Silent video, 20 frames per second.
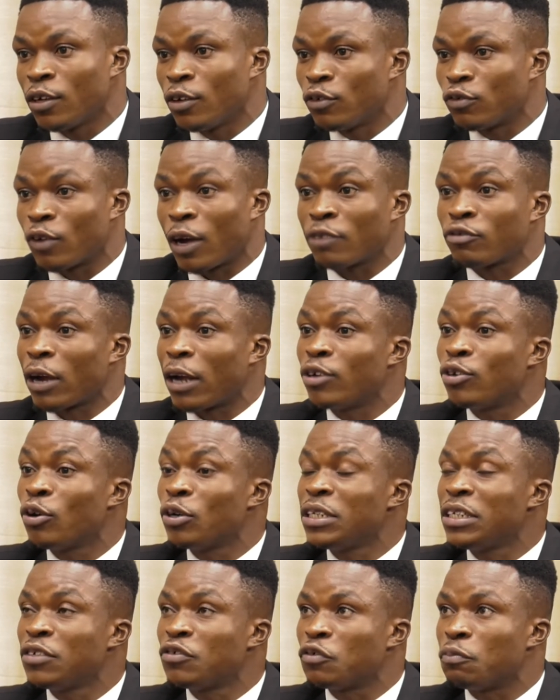So actually, you
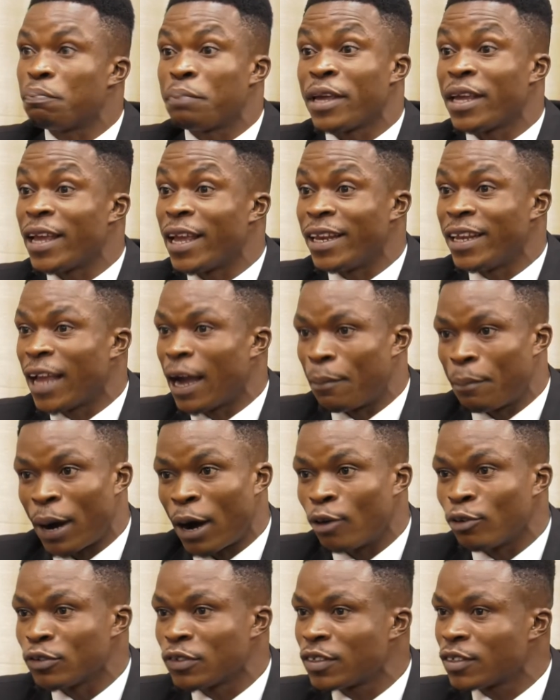don't need to pay any
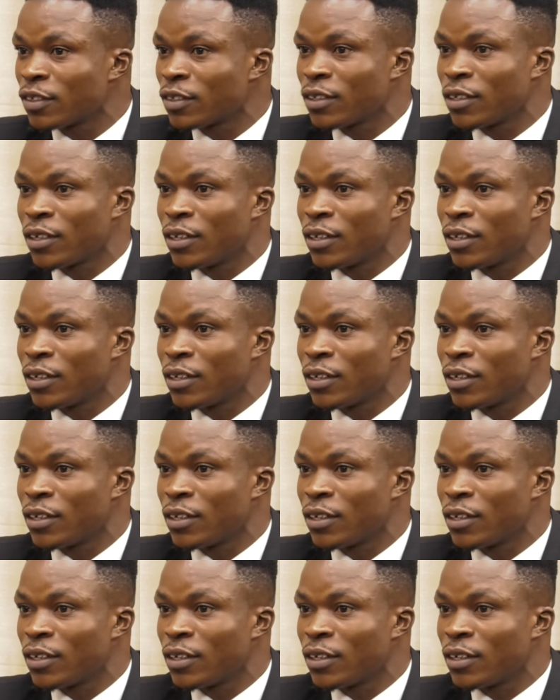amount.